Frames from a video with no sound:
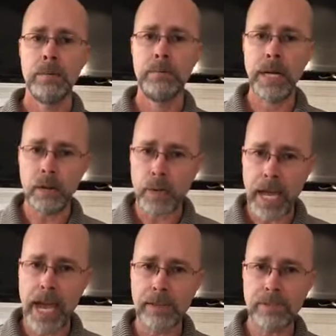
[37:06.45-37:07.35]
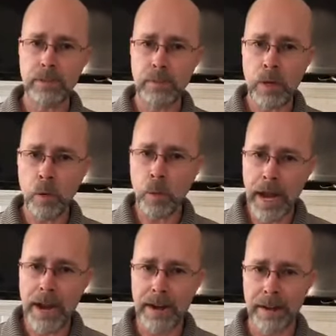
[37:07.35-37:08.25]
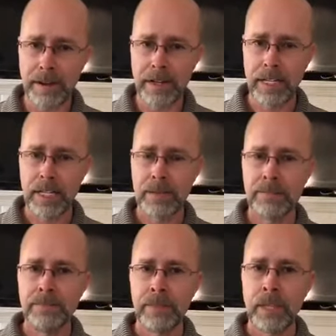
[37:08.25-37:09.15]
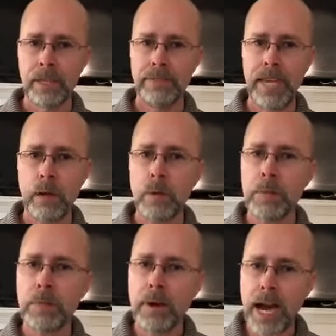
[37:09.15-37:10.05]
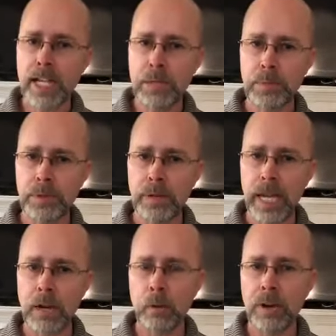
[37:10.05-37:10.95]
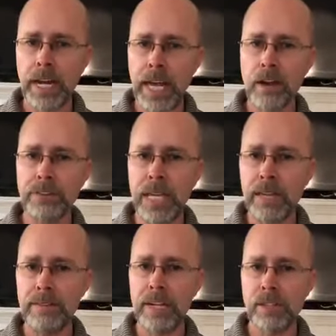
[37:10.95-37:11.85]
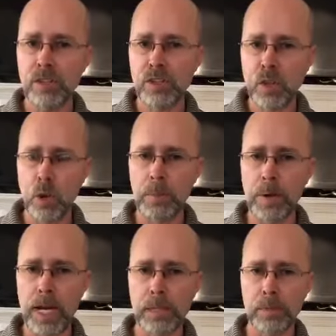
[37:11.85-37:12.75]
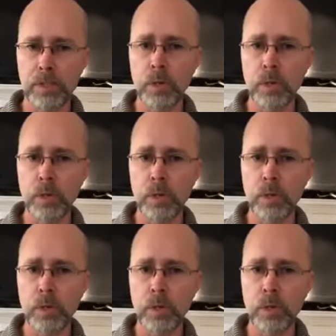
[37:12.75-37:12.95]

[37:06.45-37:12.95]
But we have to be aware that we prosper and we're in health even as our soul prospers.